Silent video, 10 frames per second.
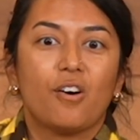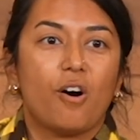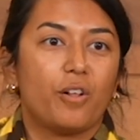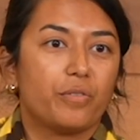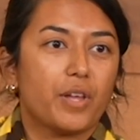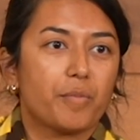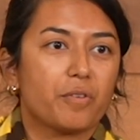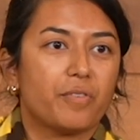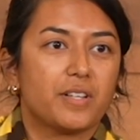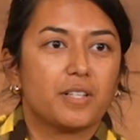All of them are
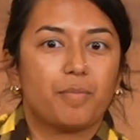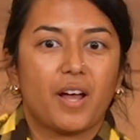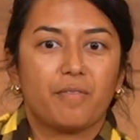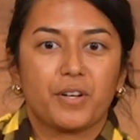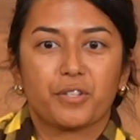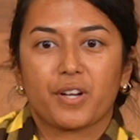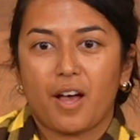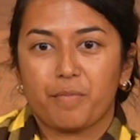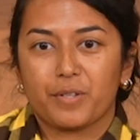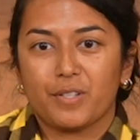funded by venture
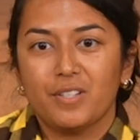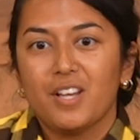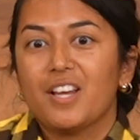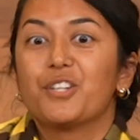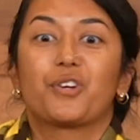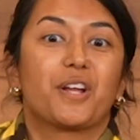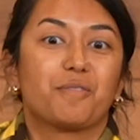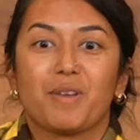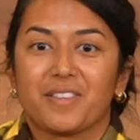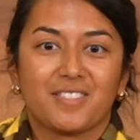capital trying to
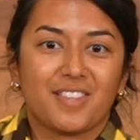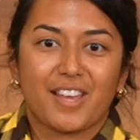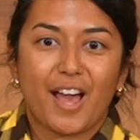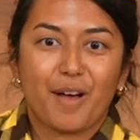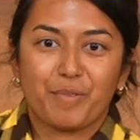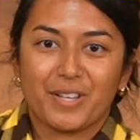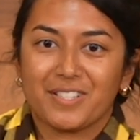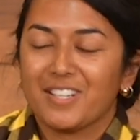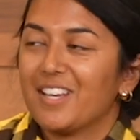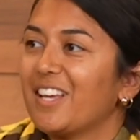make this thing
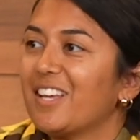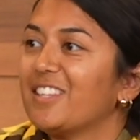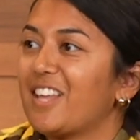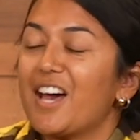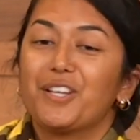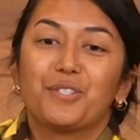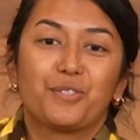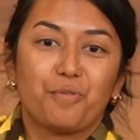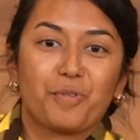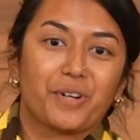happen. That is
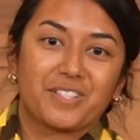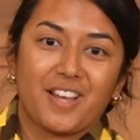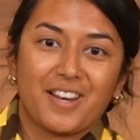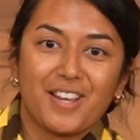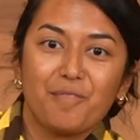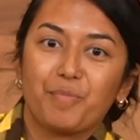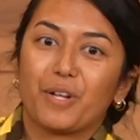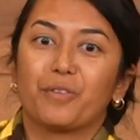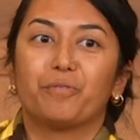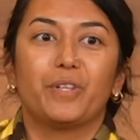super exciting, but
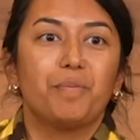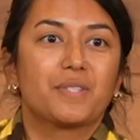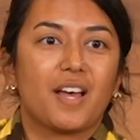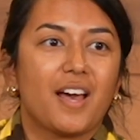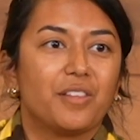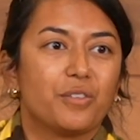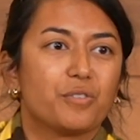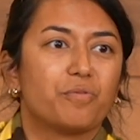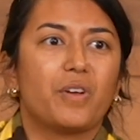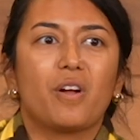on the flip side, there's
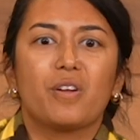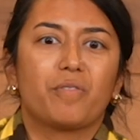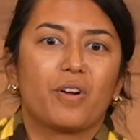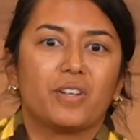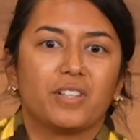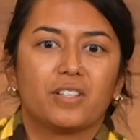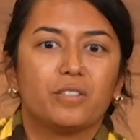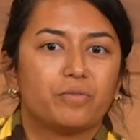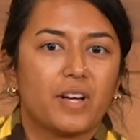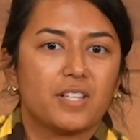very, very little
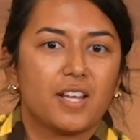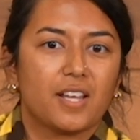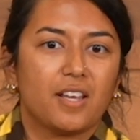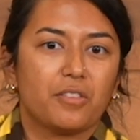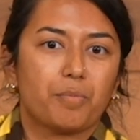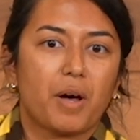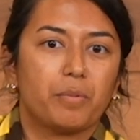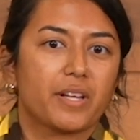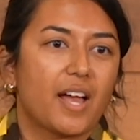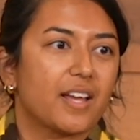funding in the
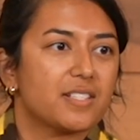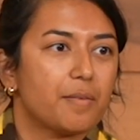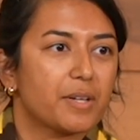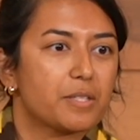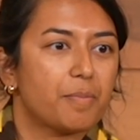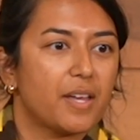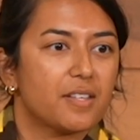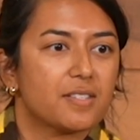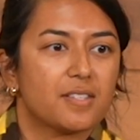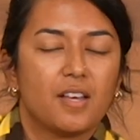public academic
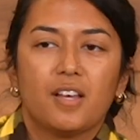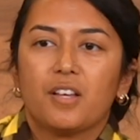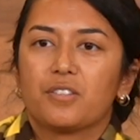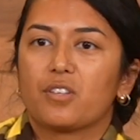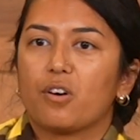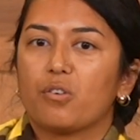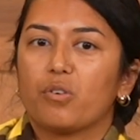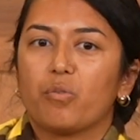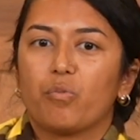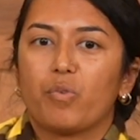space.
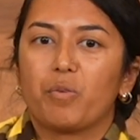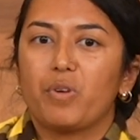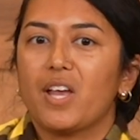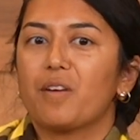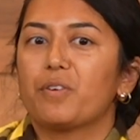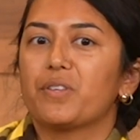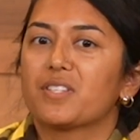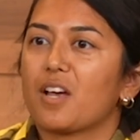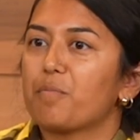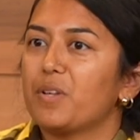So when we have all these
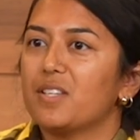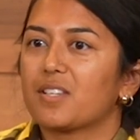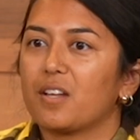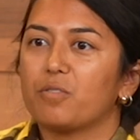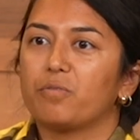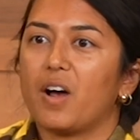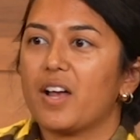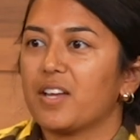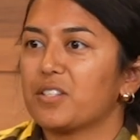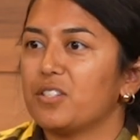companies kind of
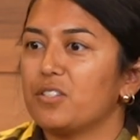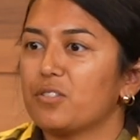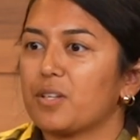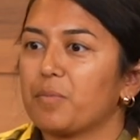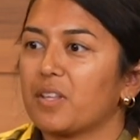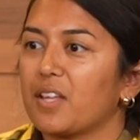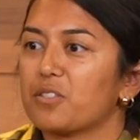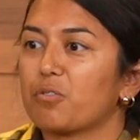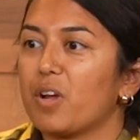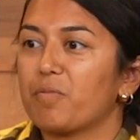vying to do something that's
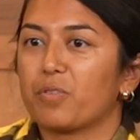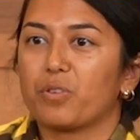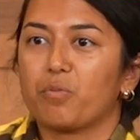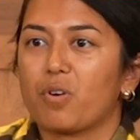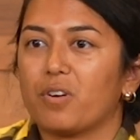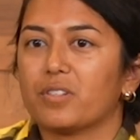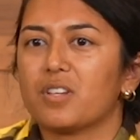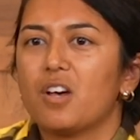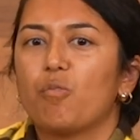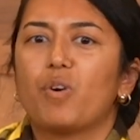great for the world,
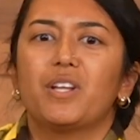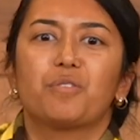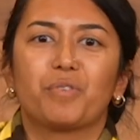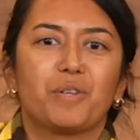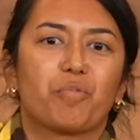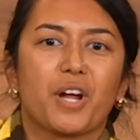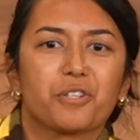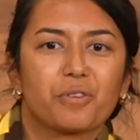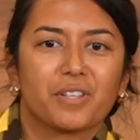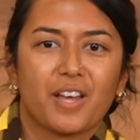what is really
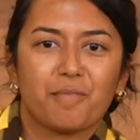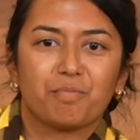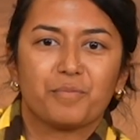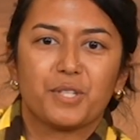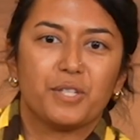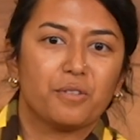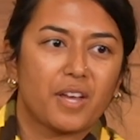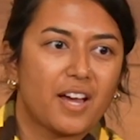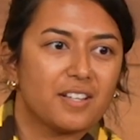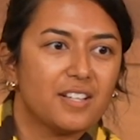pressuring them to do
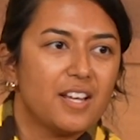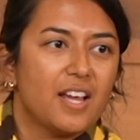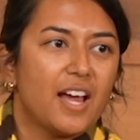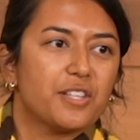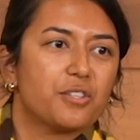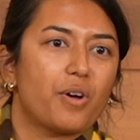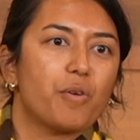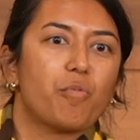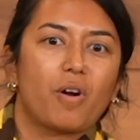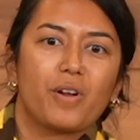that? And so I
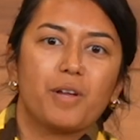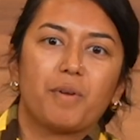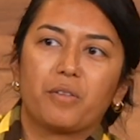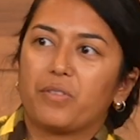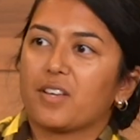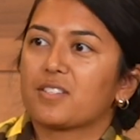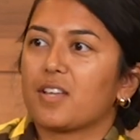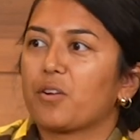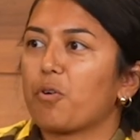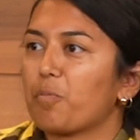worry about things
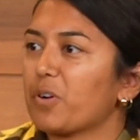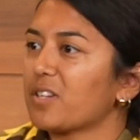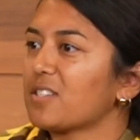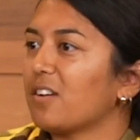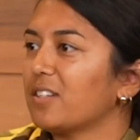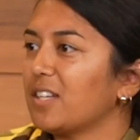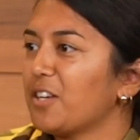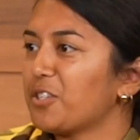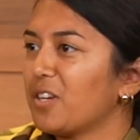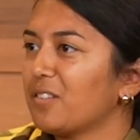like corporate
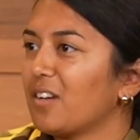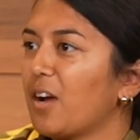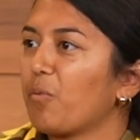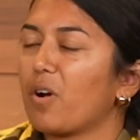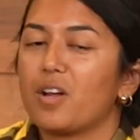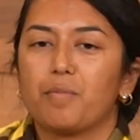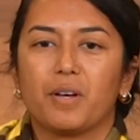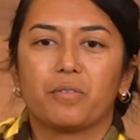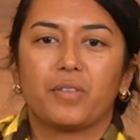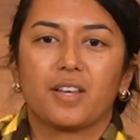consolidation. I worry
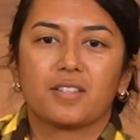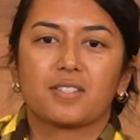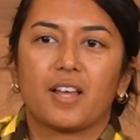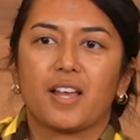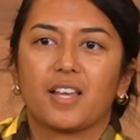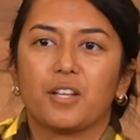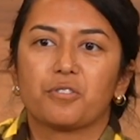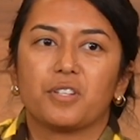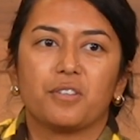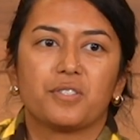about things like
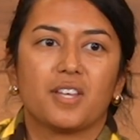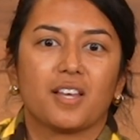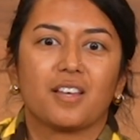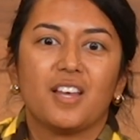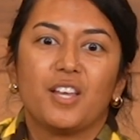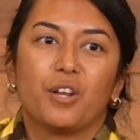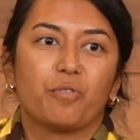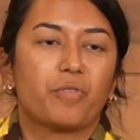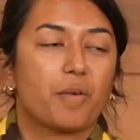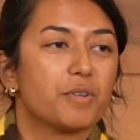introducing,
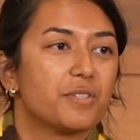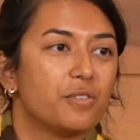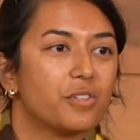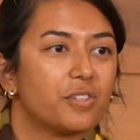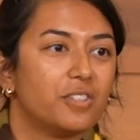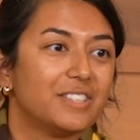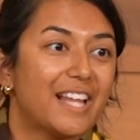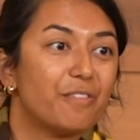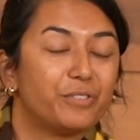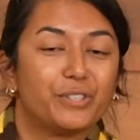pharmaceutical
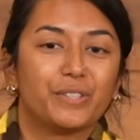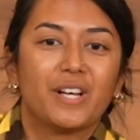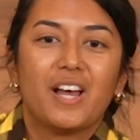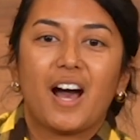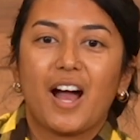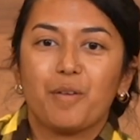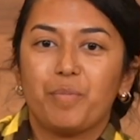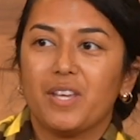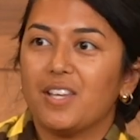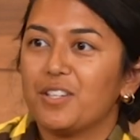level
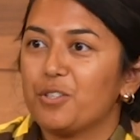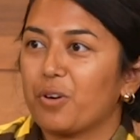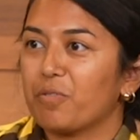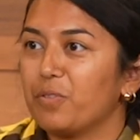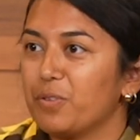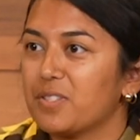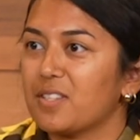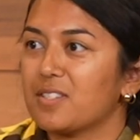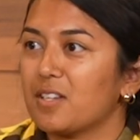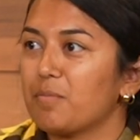IP into our food
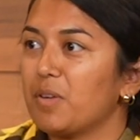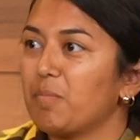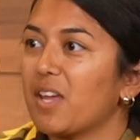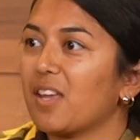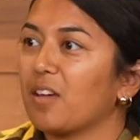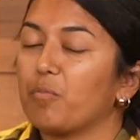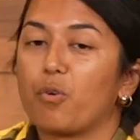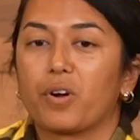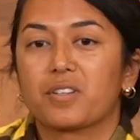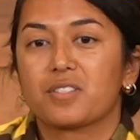system and making it
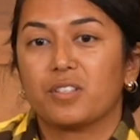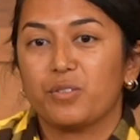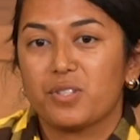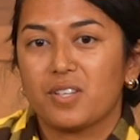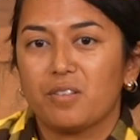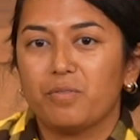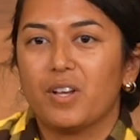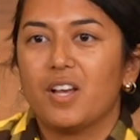more exclusive.